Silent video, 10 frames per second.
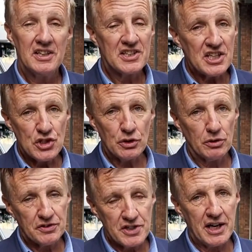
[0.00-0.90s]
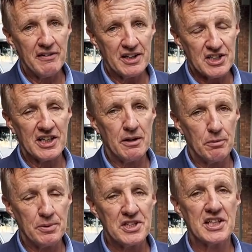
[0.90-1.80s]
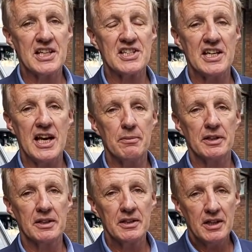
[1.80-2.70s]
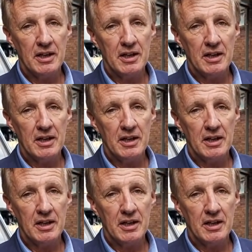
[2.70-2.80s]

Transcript: digital direct-to-garment printing is enabling